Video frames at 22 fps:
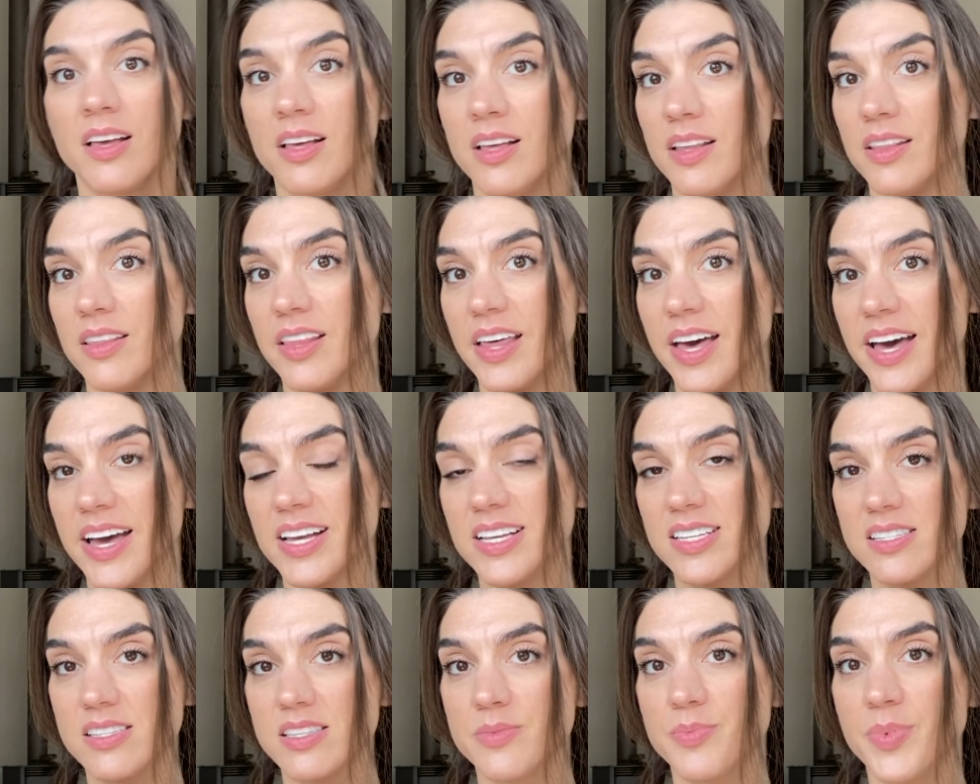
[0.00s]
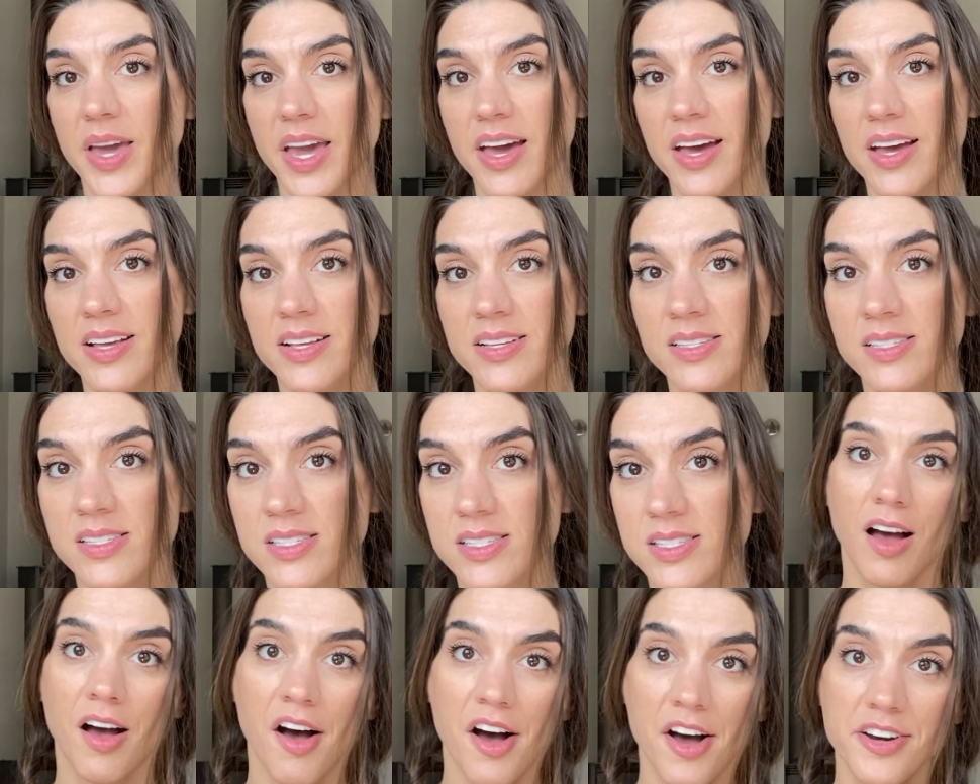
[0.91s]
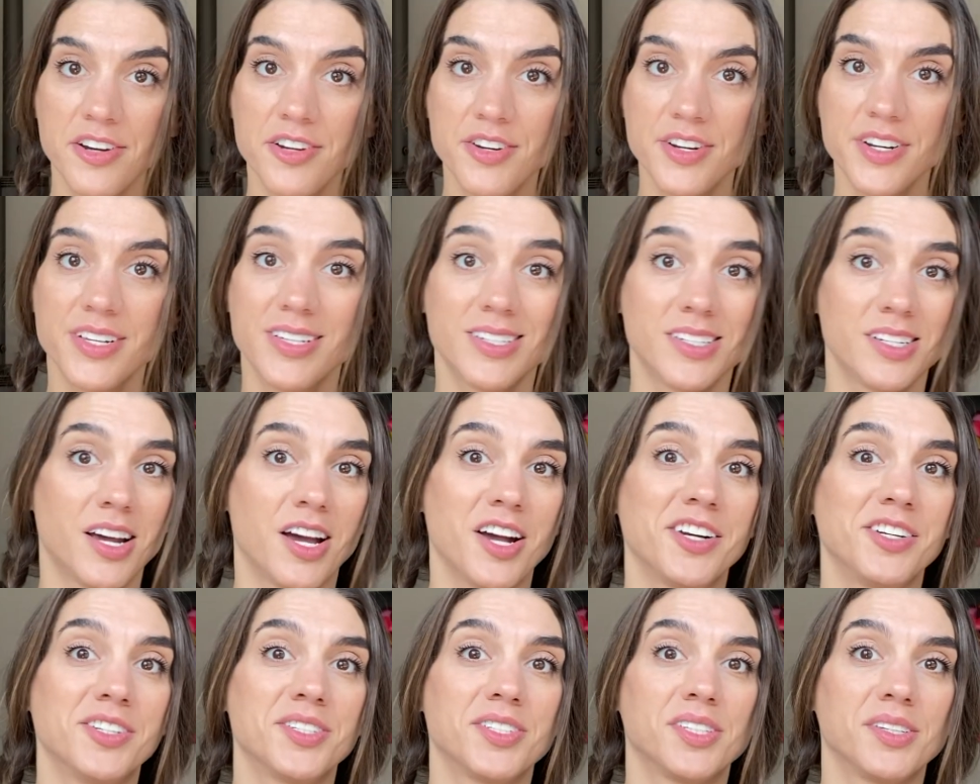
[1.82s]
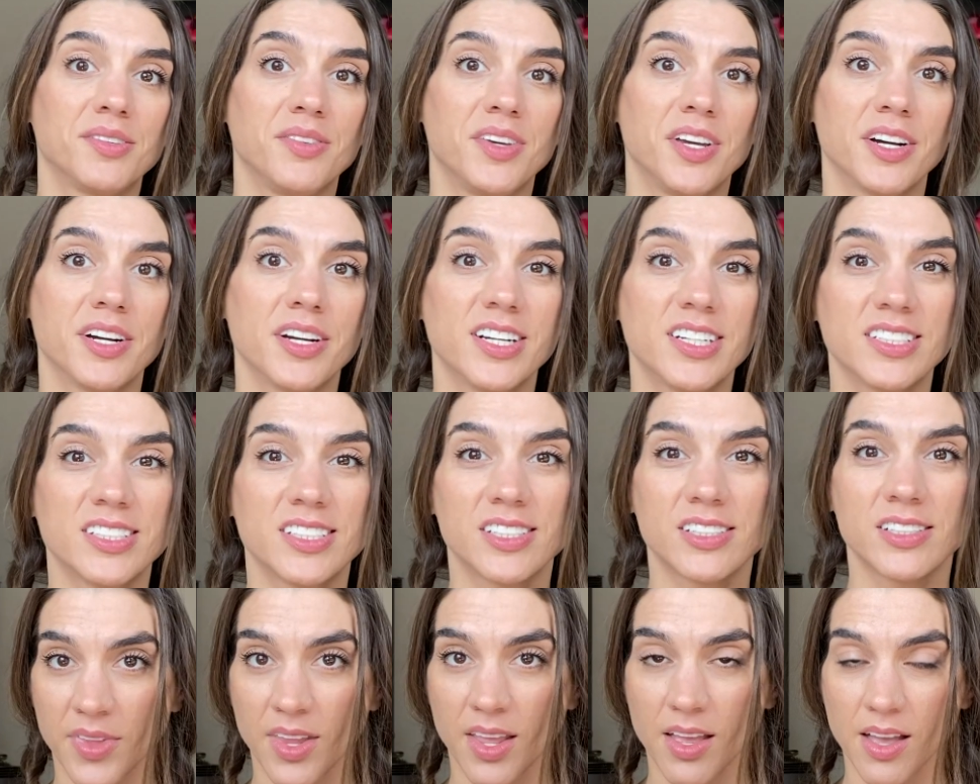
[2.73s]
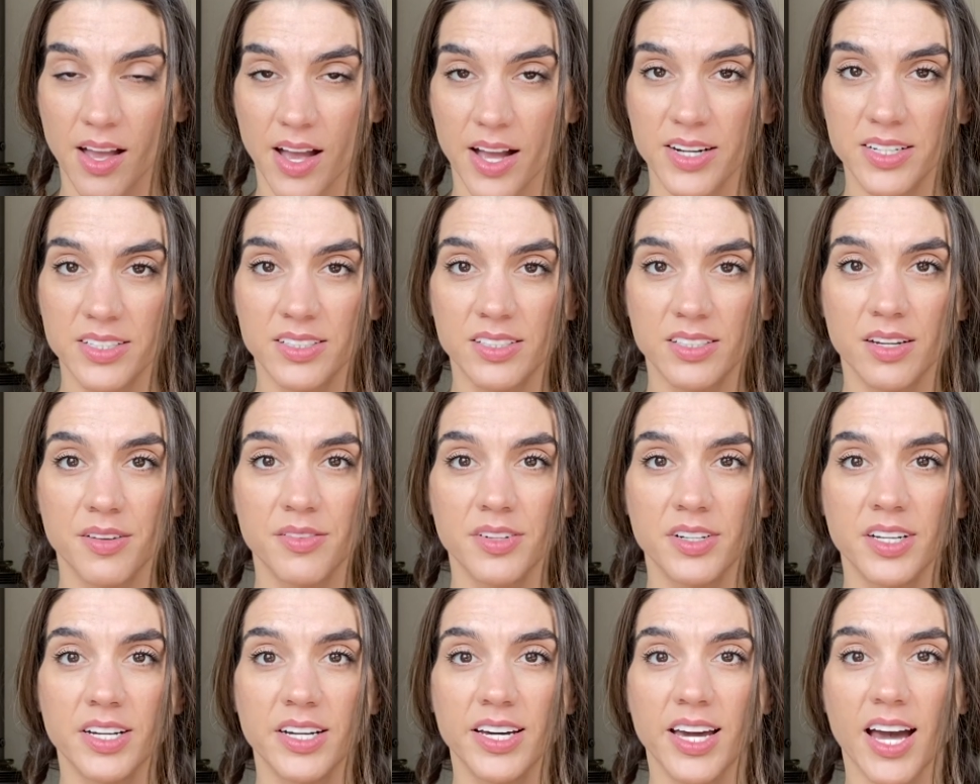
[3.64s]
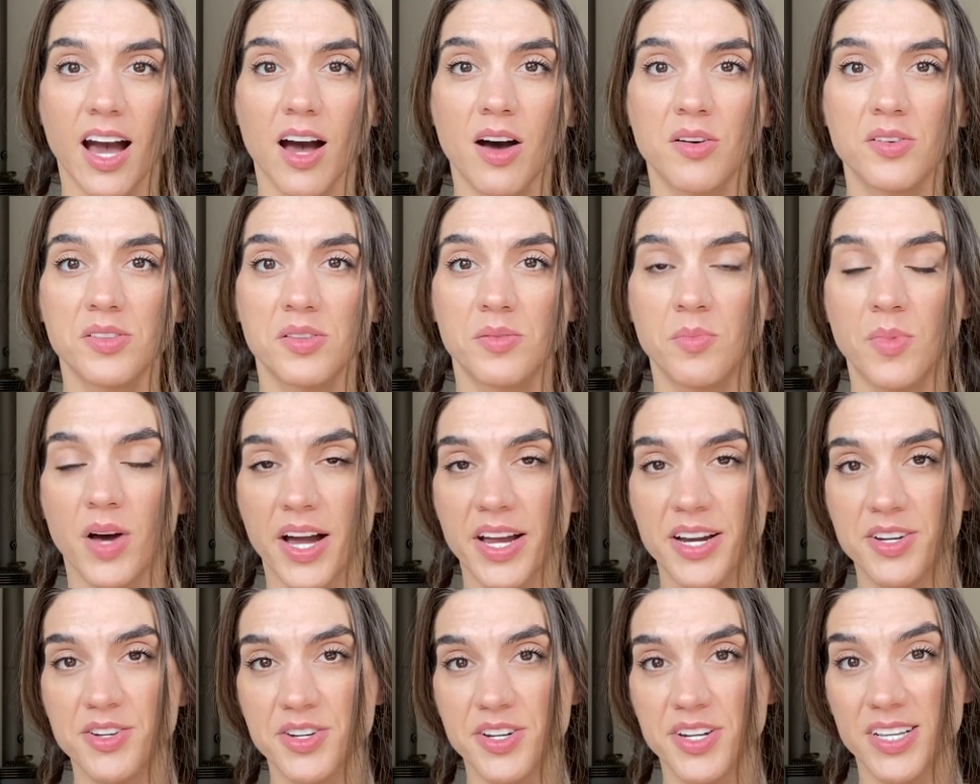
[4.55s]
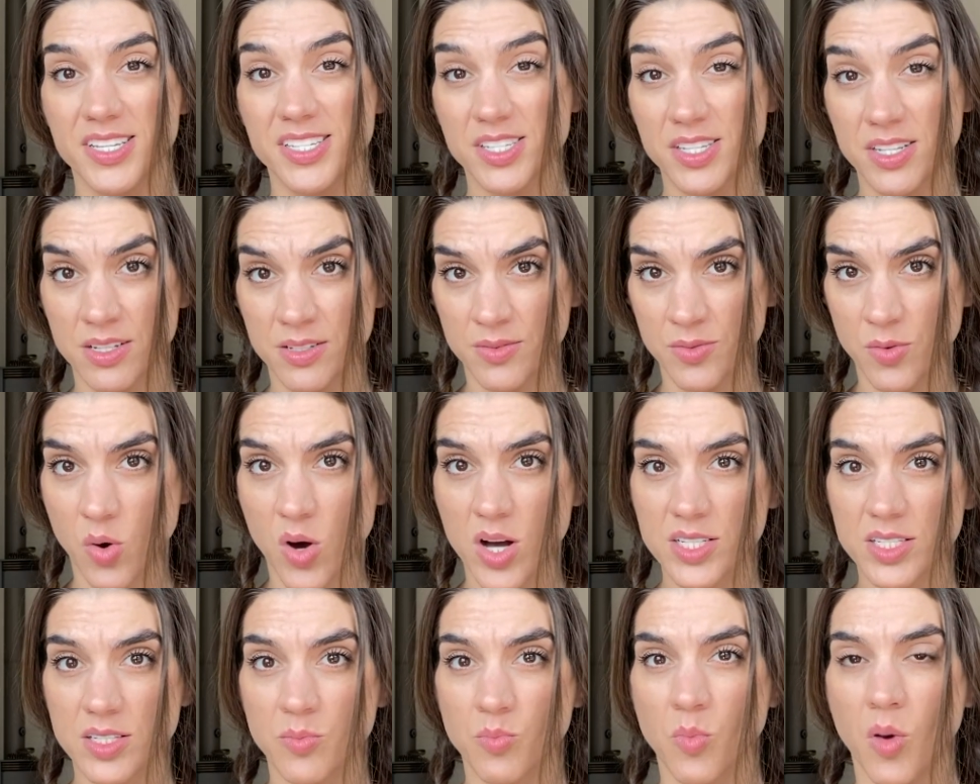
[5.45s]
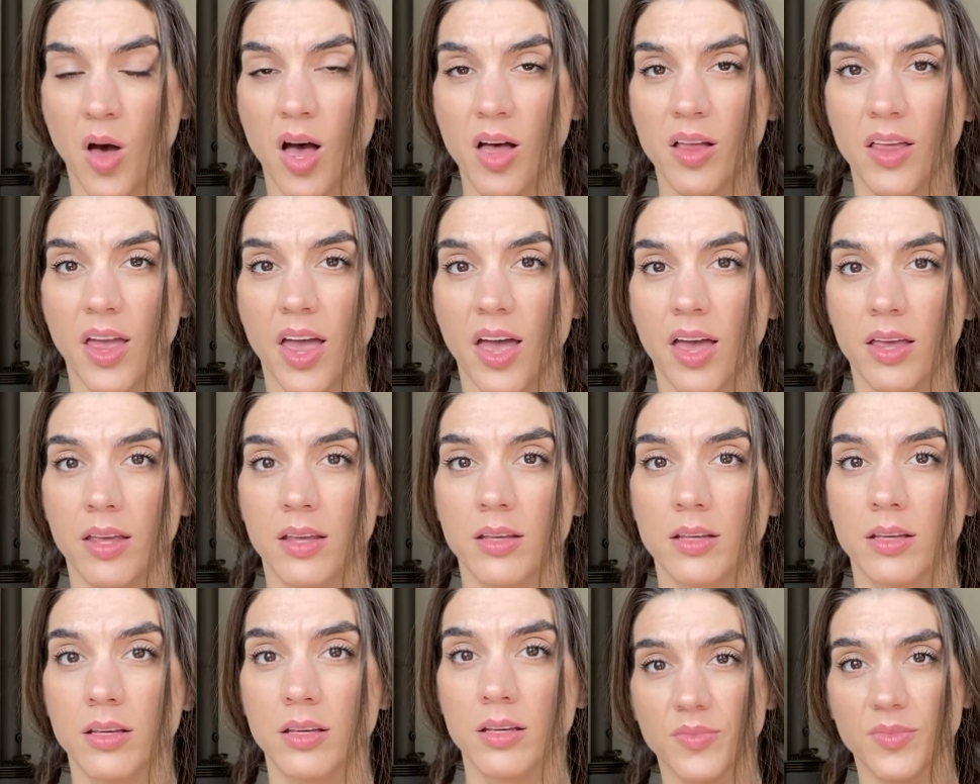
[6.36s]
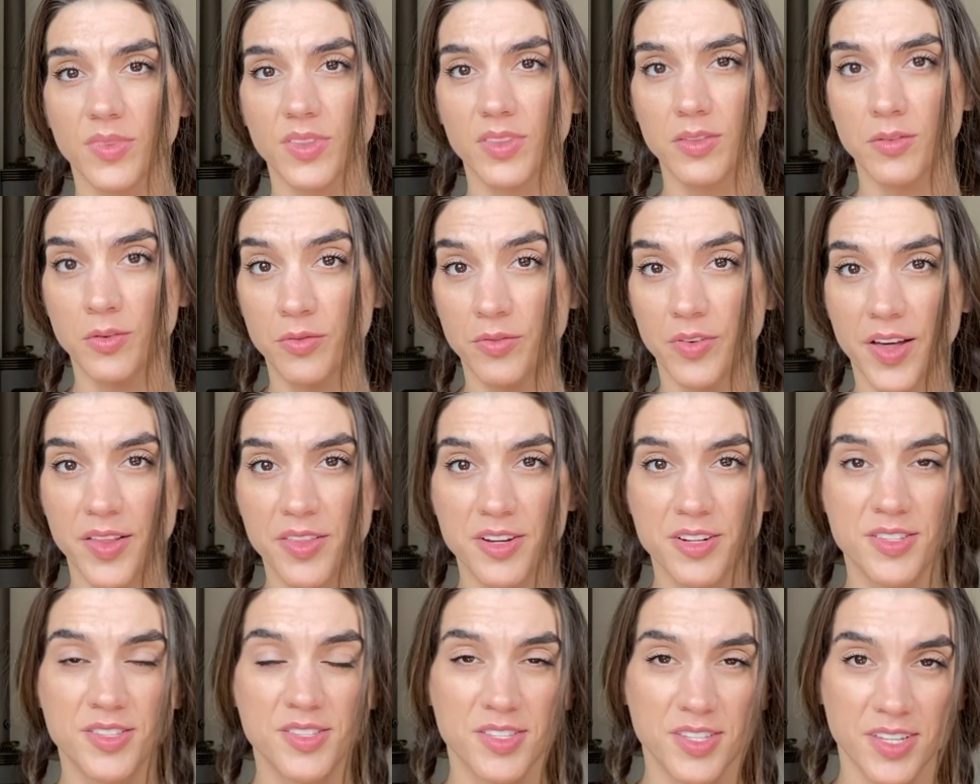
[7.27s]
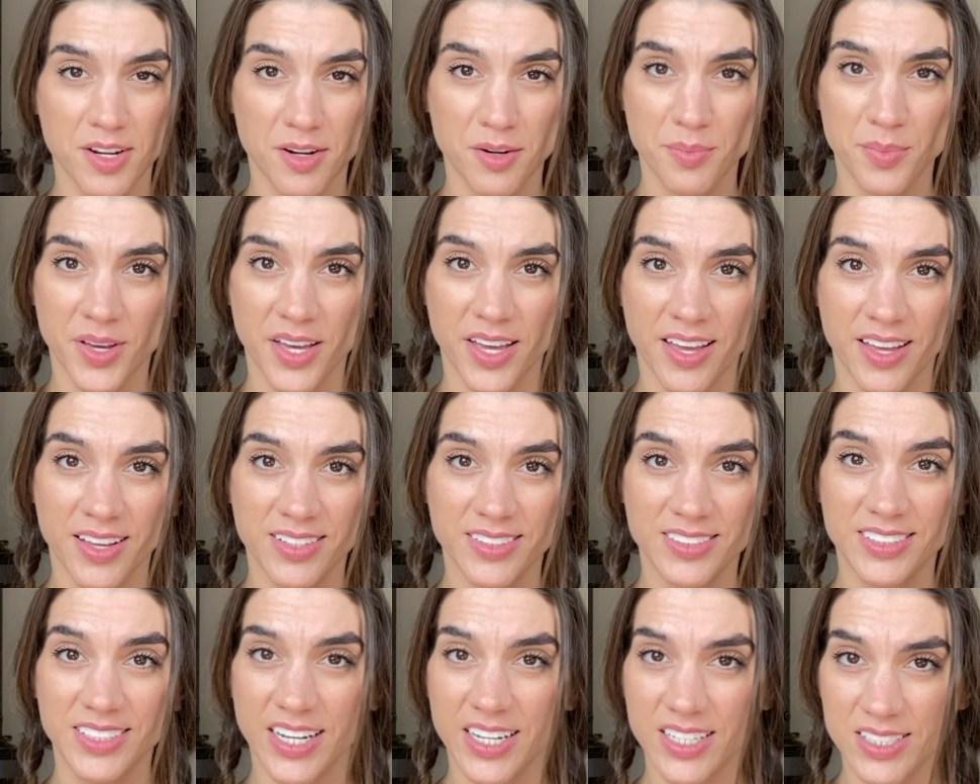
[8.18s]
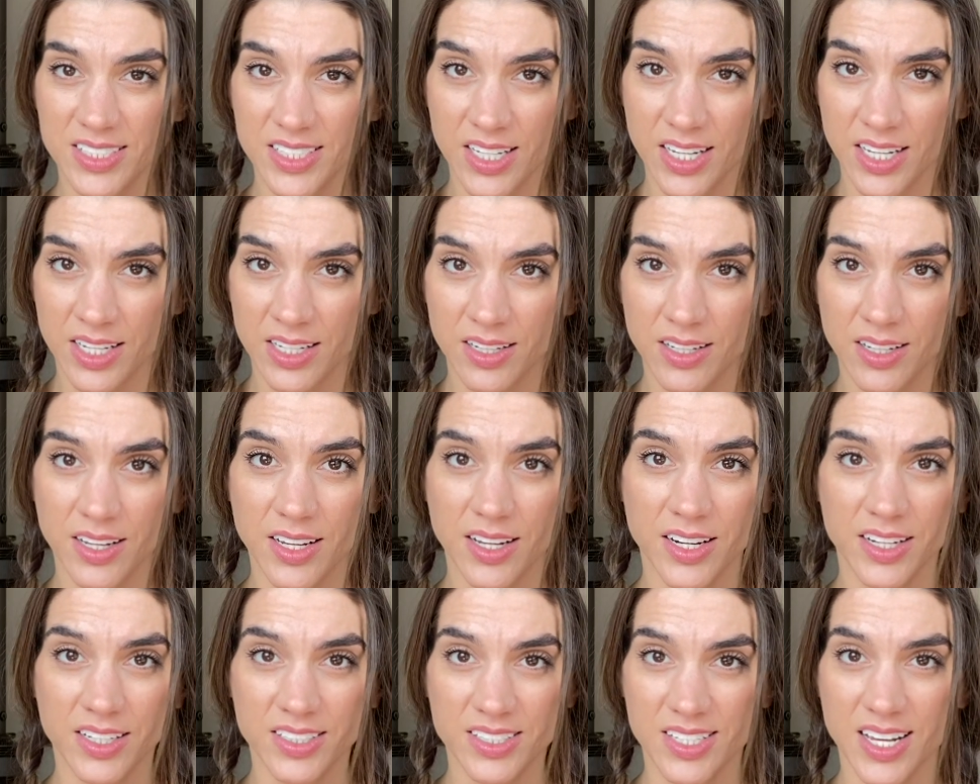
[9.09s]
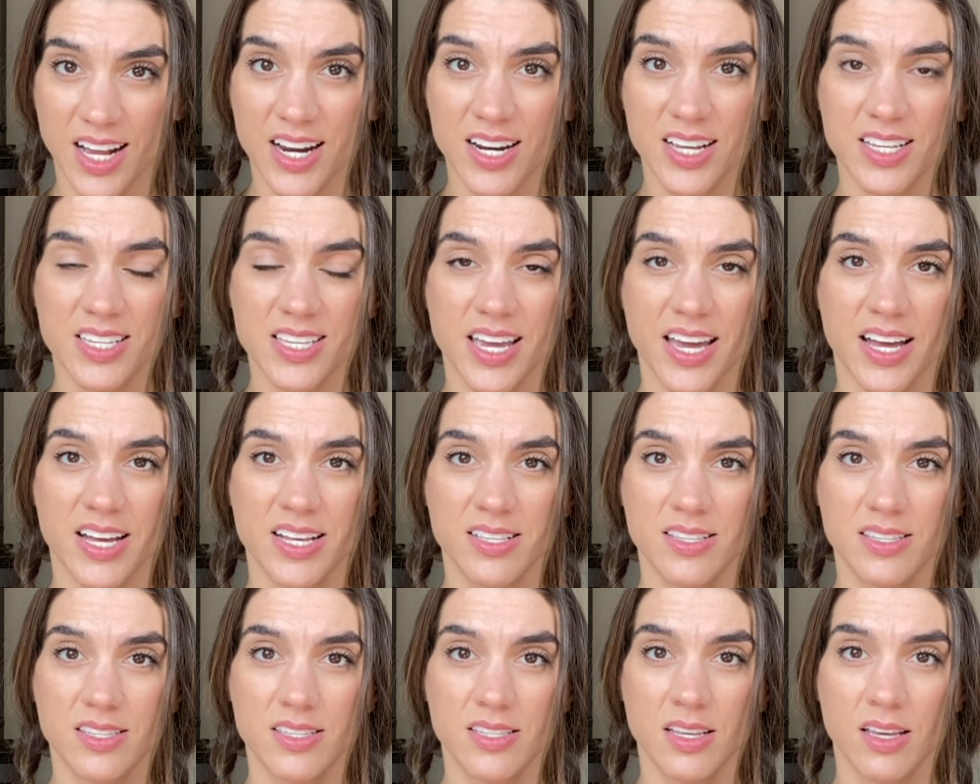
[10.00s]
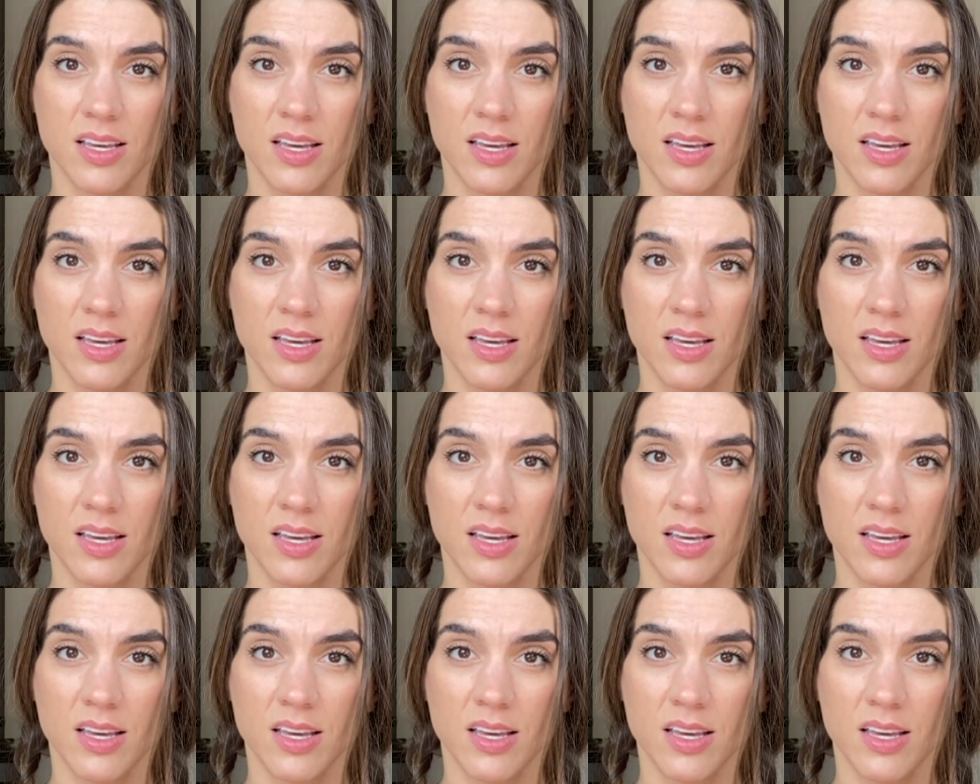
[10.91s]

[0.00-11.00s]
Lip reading: that spans hundreds and hundreds of years. I discovered cacao with Mayan tradition of Guatemala, the feathered serpent, dancing an ecstatic dance,